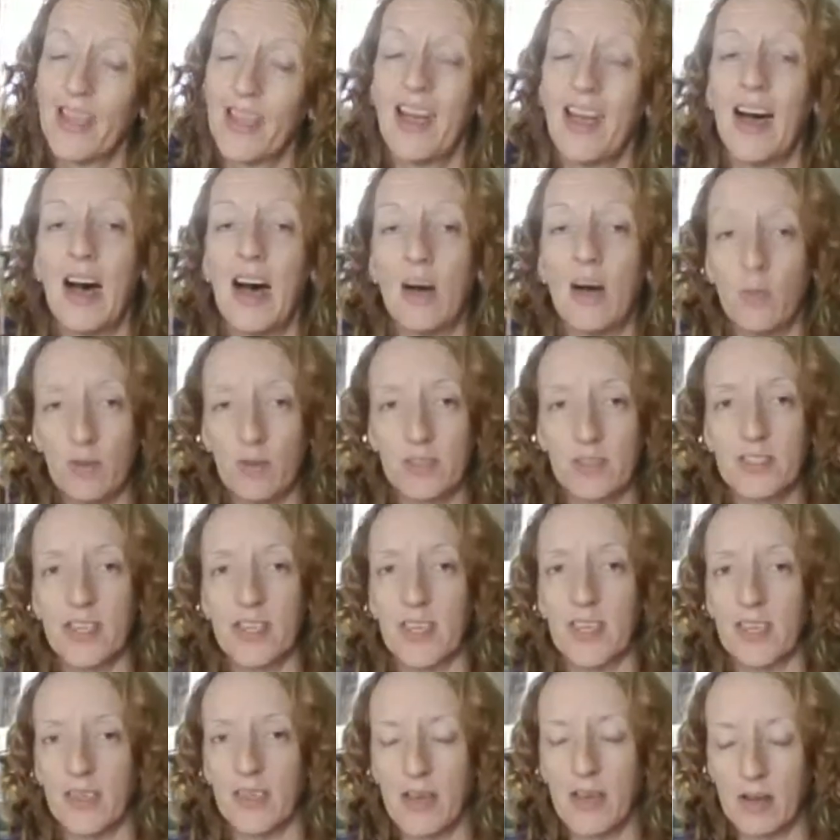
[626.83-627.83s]
We'll
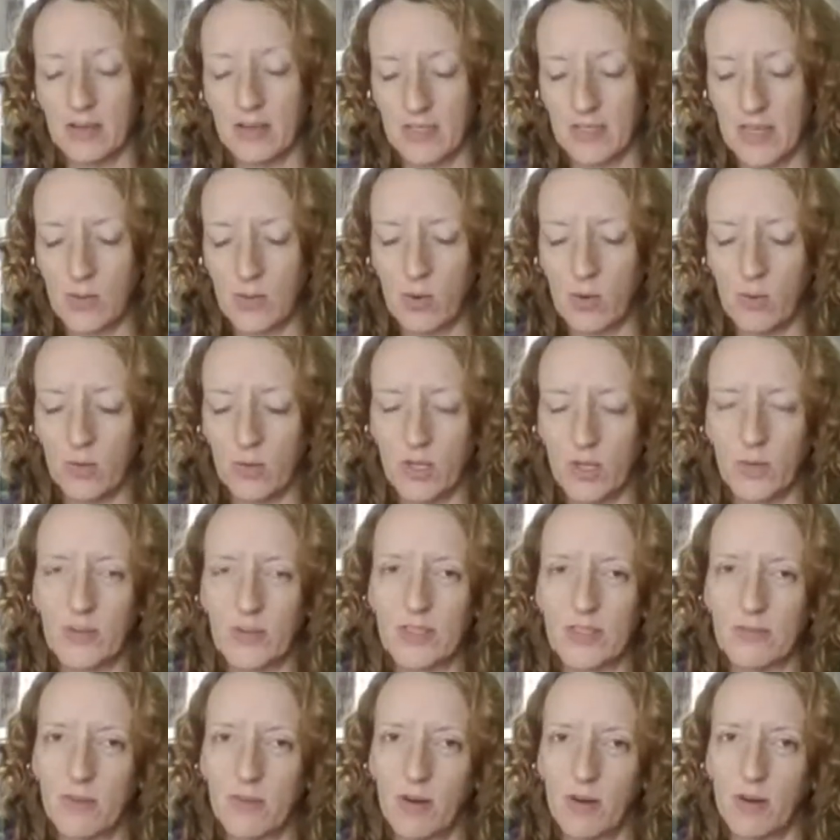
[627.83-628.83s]
see. I'll see what we're doing
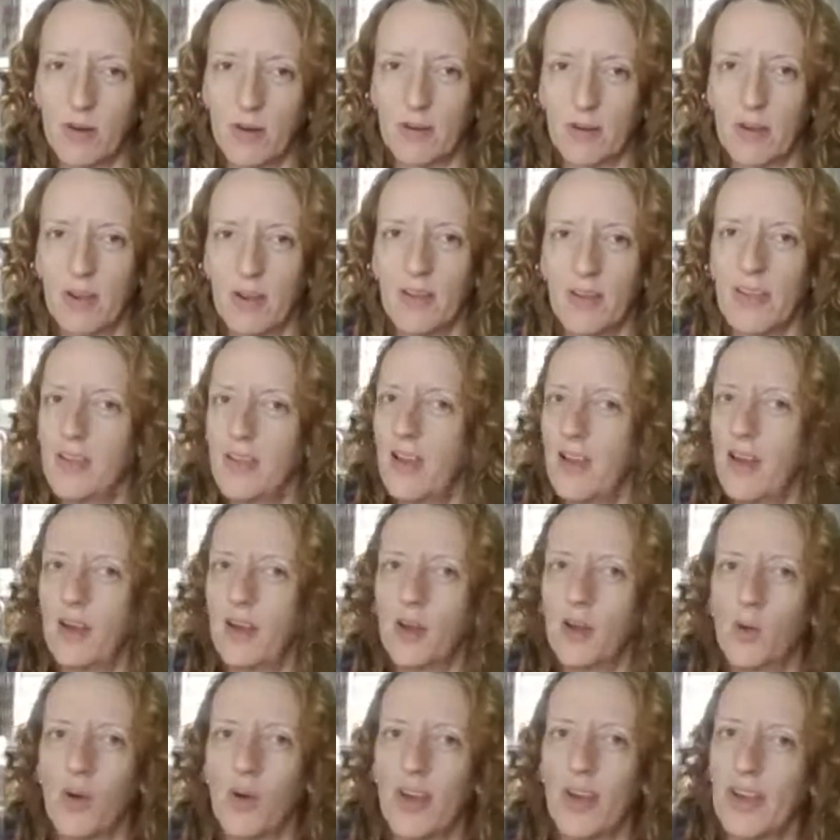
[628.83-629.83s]
tomorrow. I don't
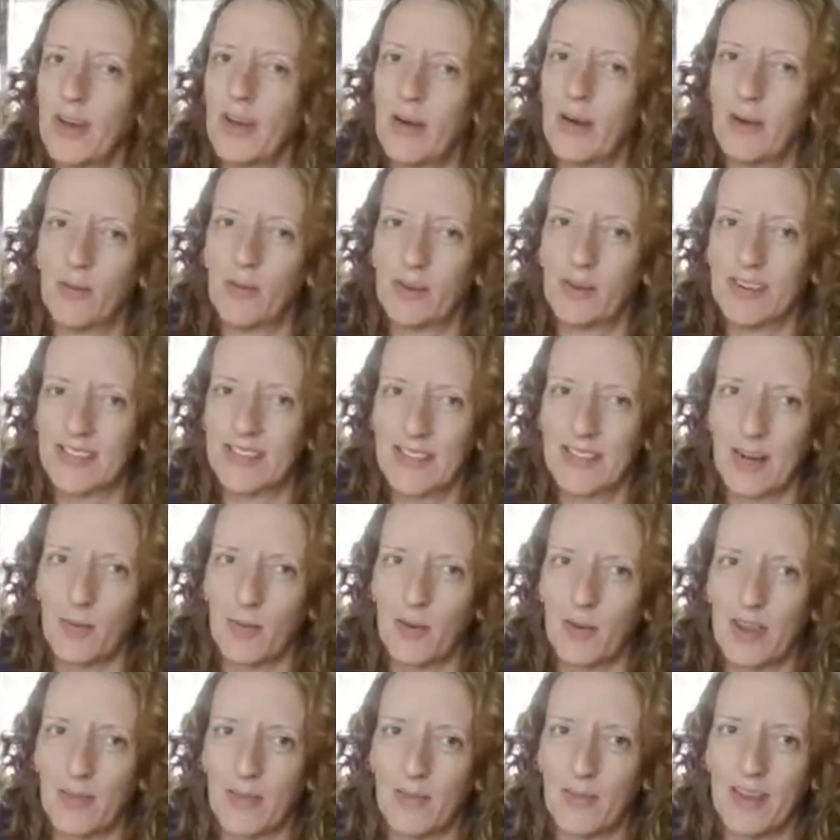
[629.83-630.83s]
quite know how we're going to
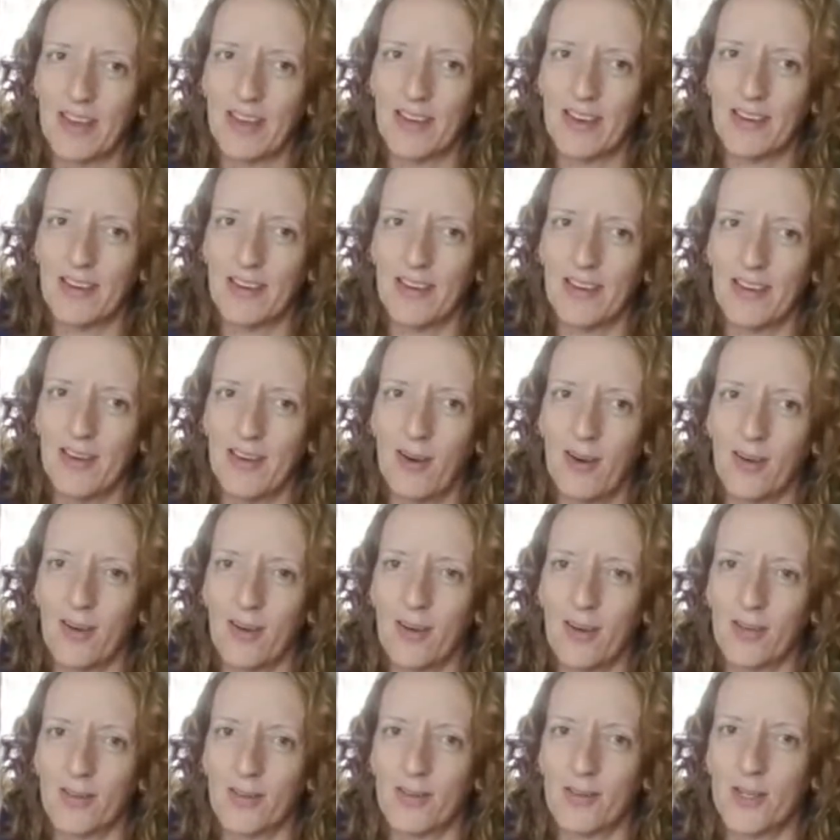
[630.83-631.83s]
celebrate being
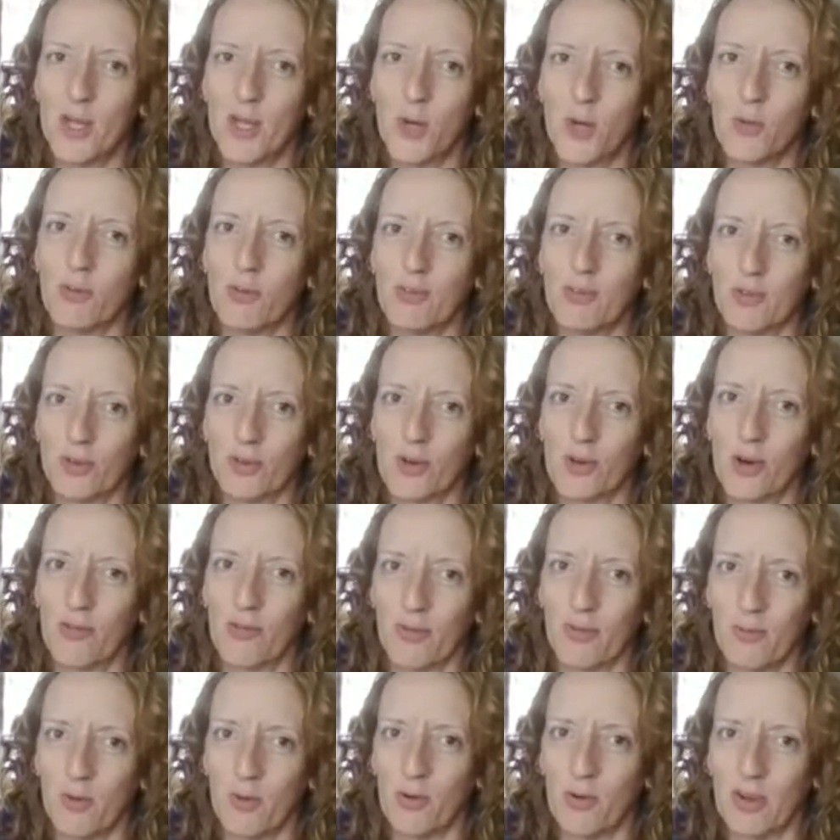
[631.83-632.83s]
on 200 coffee
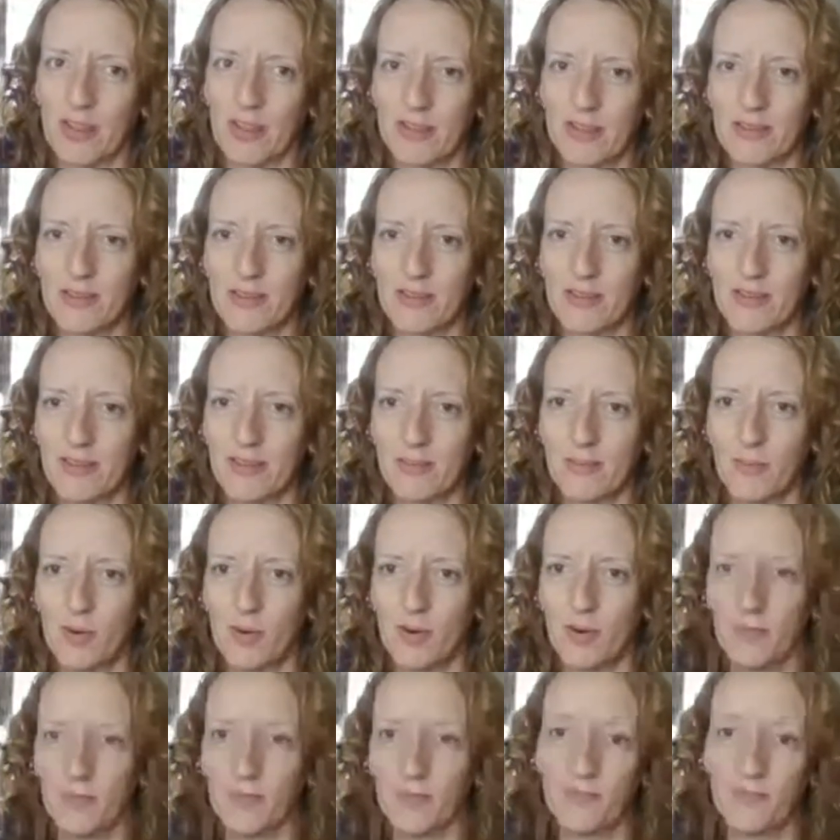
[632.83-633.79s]
mornings, but